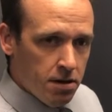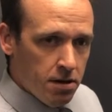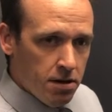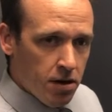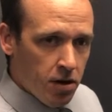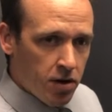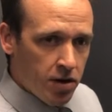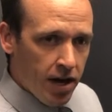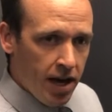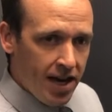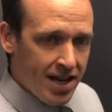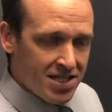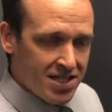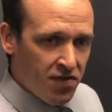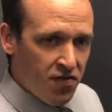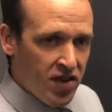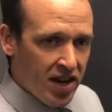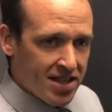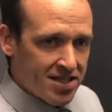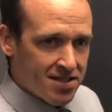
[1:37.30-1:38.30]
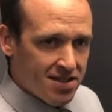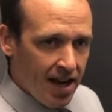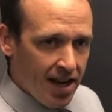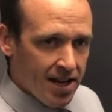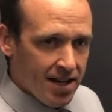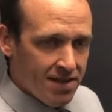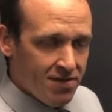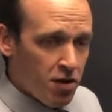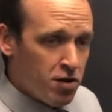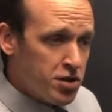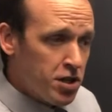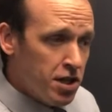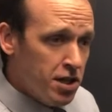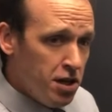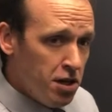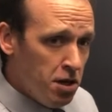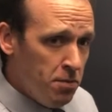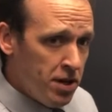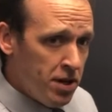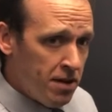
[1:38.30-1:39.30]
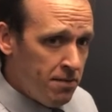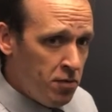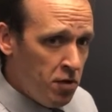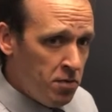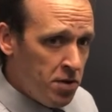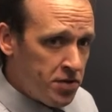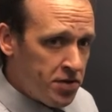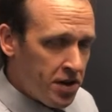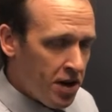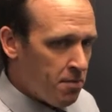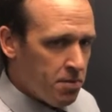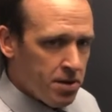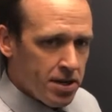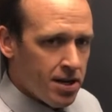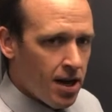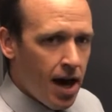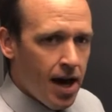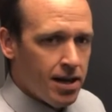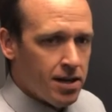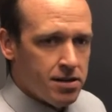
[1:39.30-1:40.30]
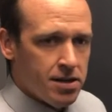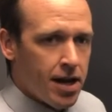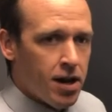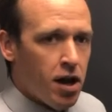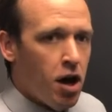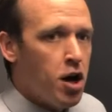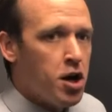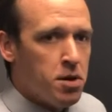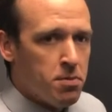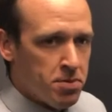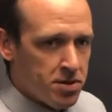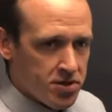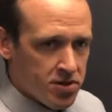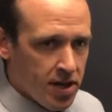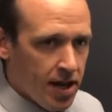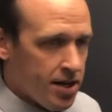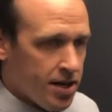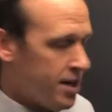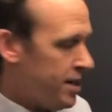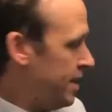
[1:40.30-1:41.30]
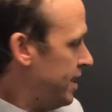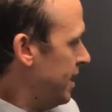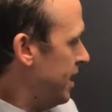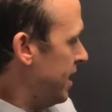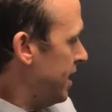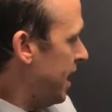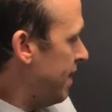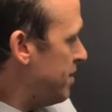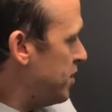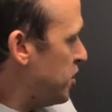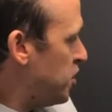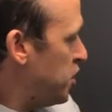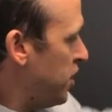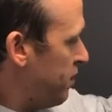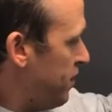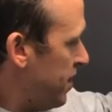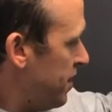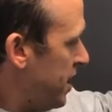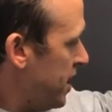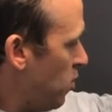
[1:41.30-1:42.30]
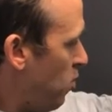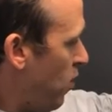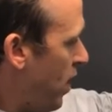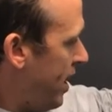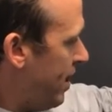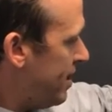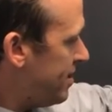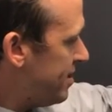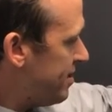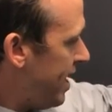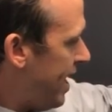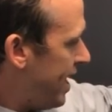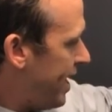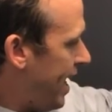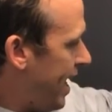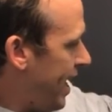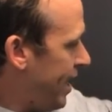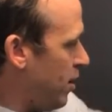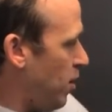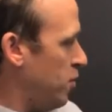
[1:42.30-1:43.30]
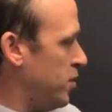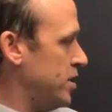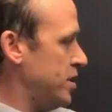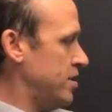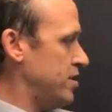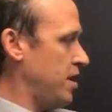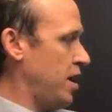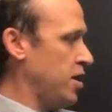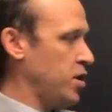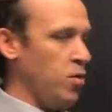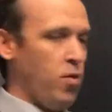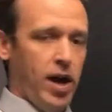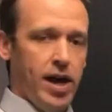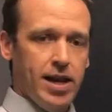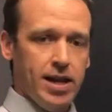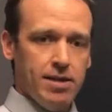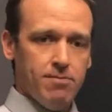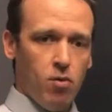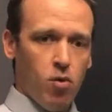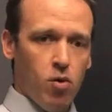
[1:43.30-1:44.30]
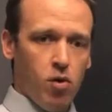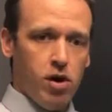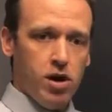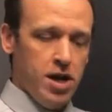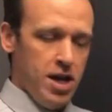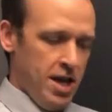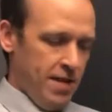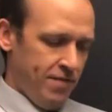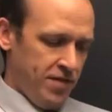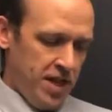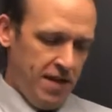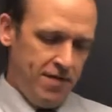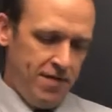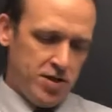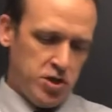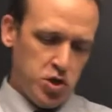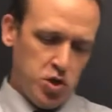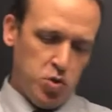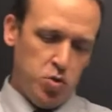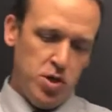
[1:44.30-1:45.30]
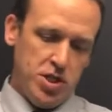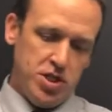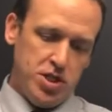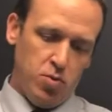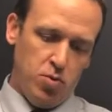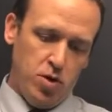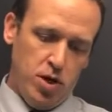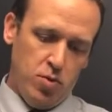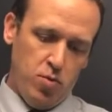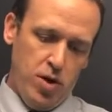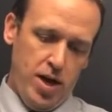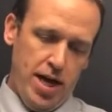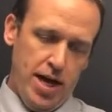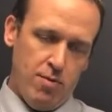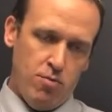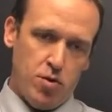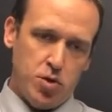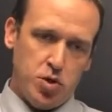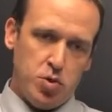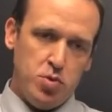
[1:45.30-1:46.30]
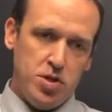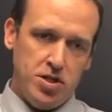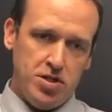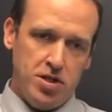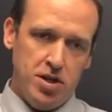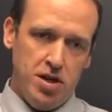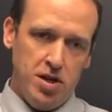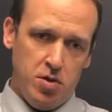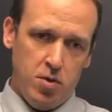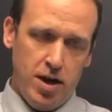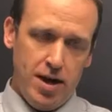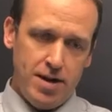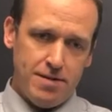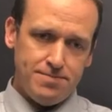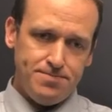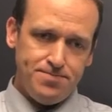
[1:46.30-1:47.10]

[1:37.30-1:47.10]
Okay, it's fixated. There's a little bit of movement there, but not 100%. If it's shifted this way, let's say it can't go the other way anymore. If it's twisted one way, it won't twist the other way.